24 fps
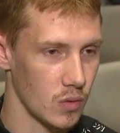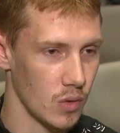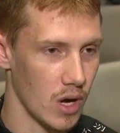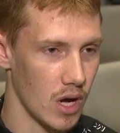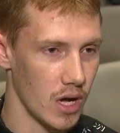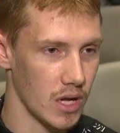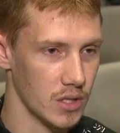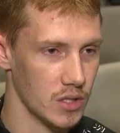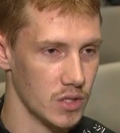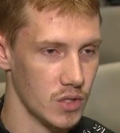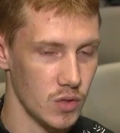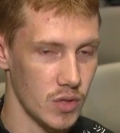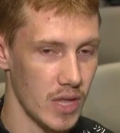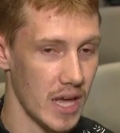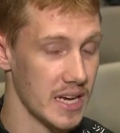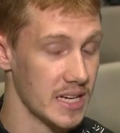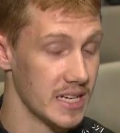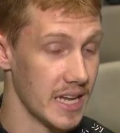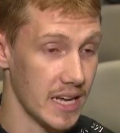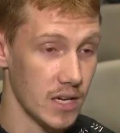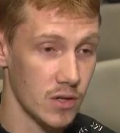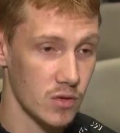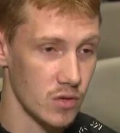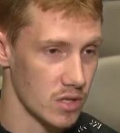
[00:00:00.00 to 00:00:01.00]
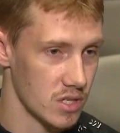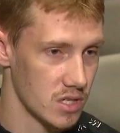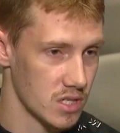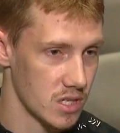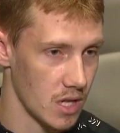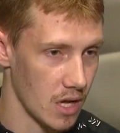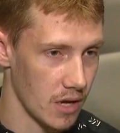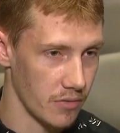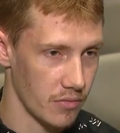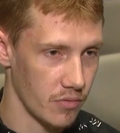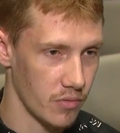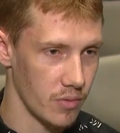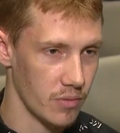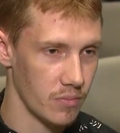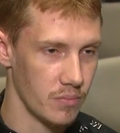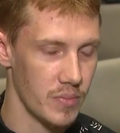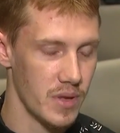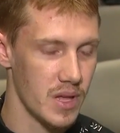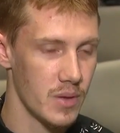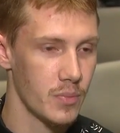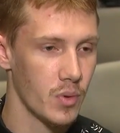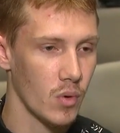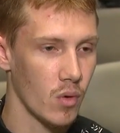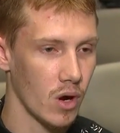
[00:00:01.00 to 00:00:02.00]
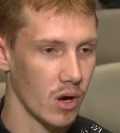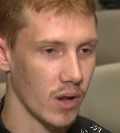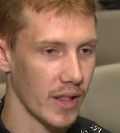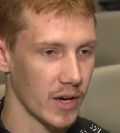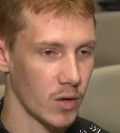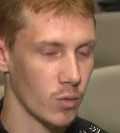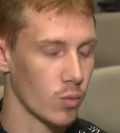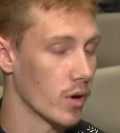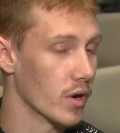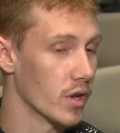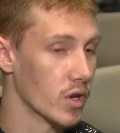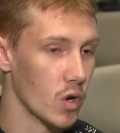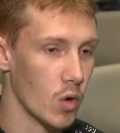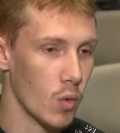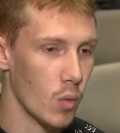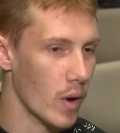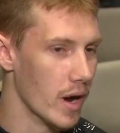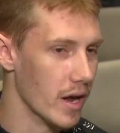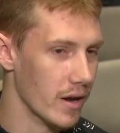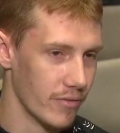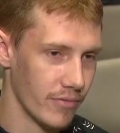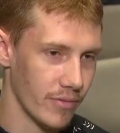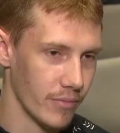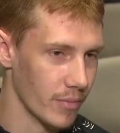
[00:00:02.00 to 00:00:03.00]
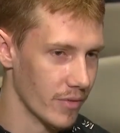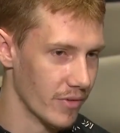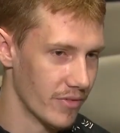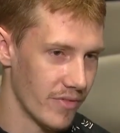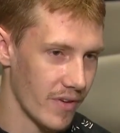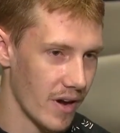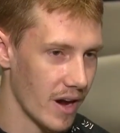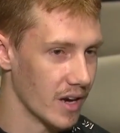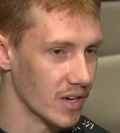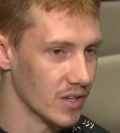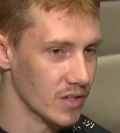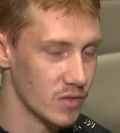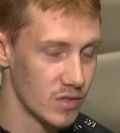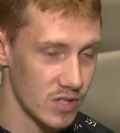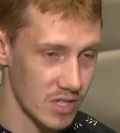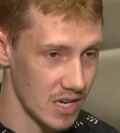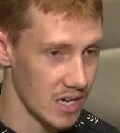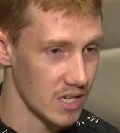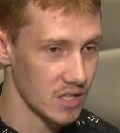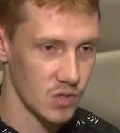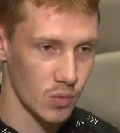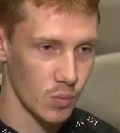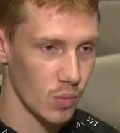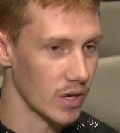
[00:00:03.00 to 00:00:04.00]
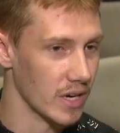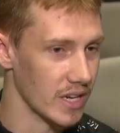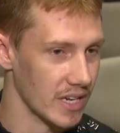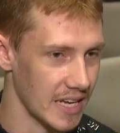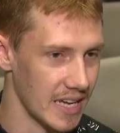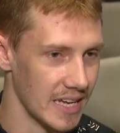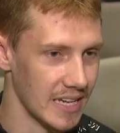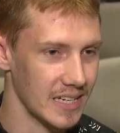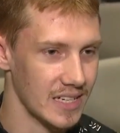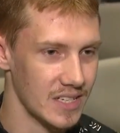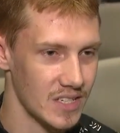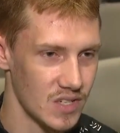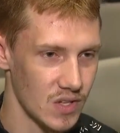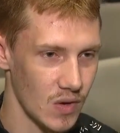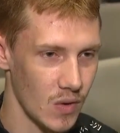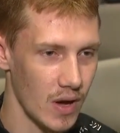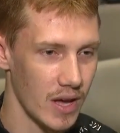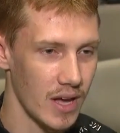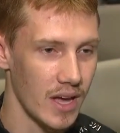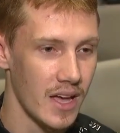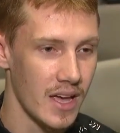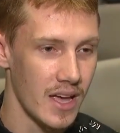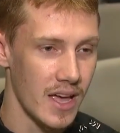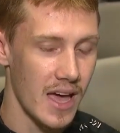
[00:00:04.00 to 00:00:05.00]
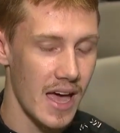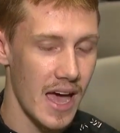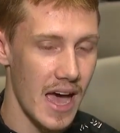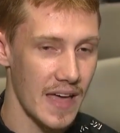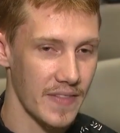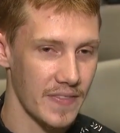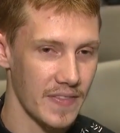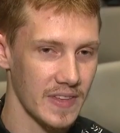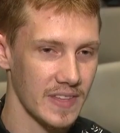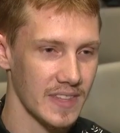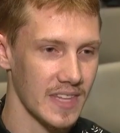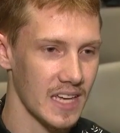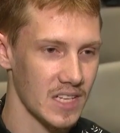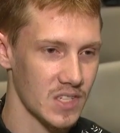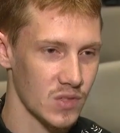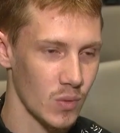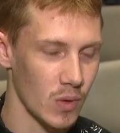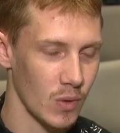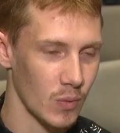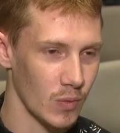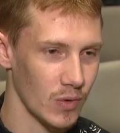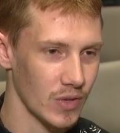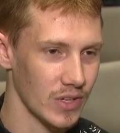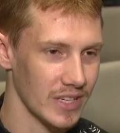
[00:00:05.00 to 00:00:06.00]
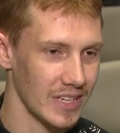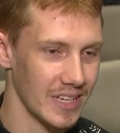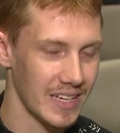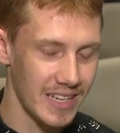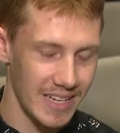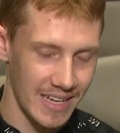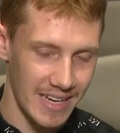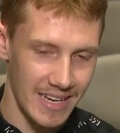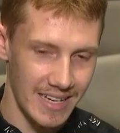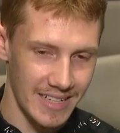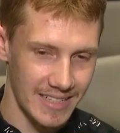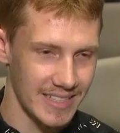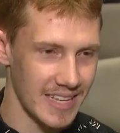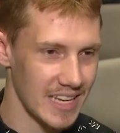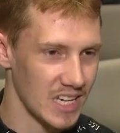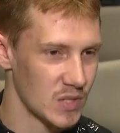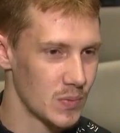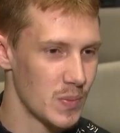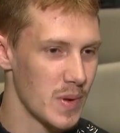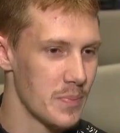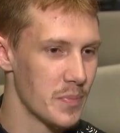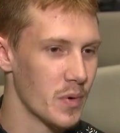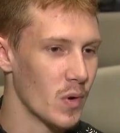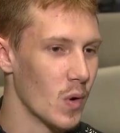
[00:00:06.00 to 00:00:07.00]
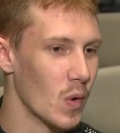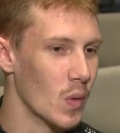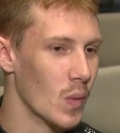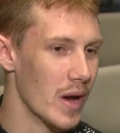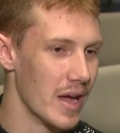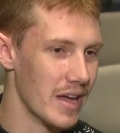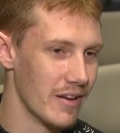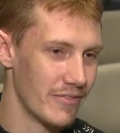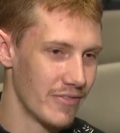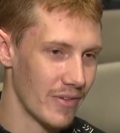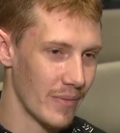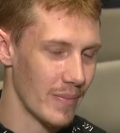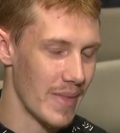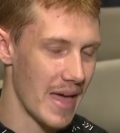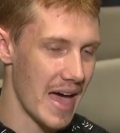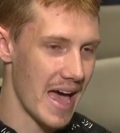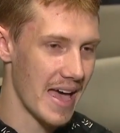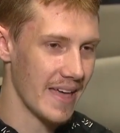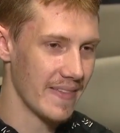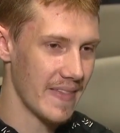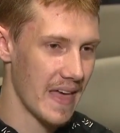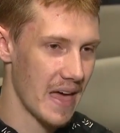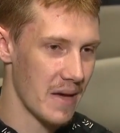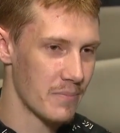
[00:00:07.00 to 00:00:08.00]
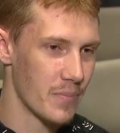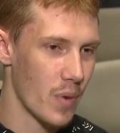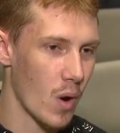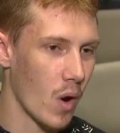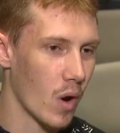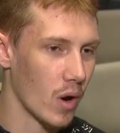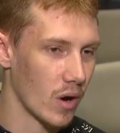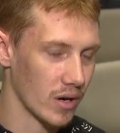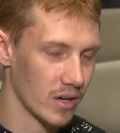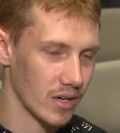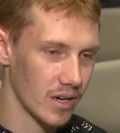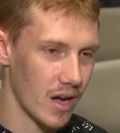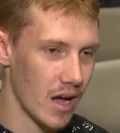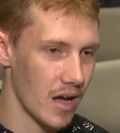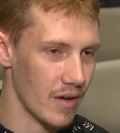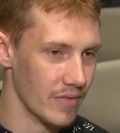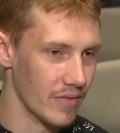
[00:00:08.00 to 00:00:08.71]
uh, do that dangerous stuff. When people are like running away from the fire, you see us running in. So I, uh, I think that's what really takes people away from that, that part of